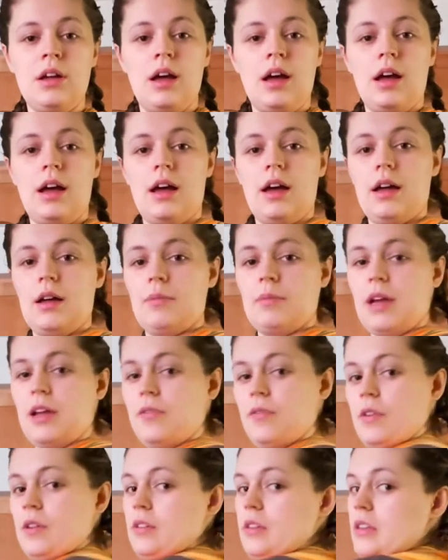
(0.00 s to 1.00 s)
I
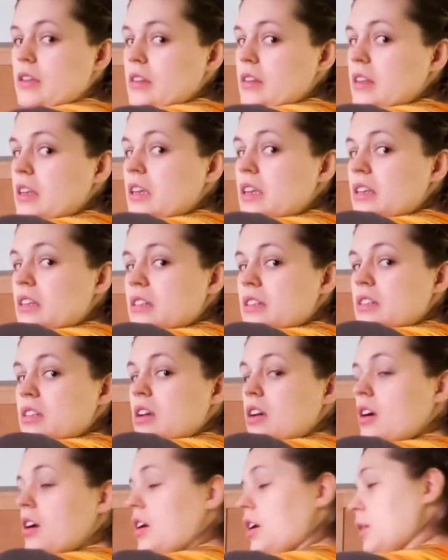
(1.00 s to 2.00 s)
found that these
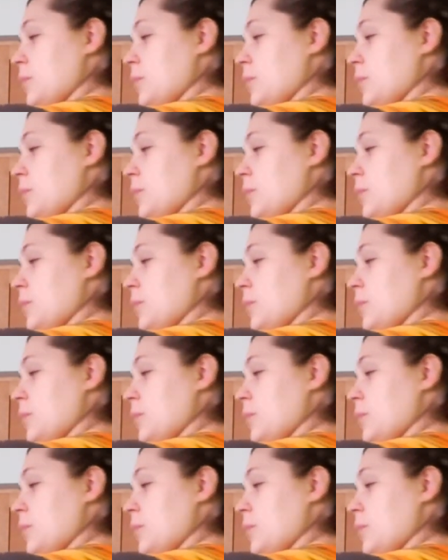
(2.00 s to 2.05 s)
are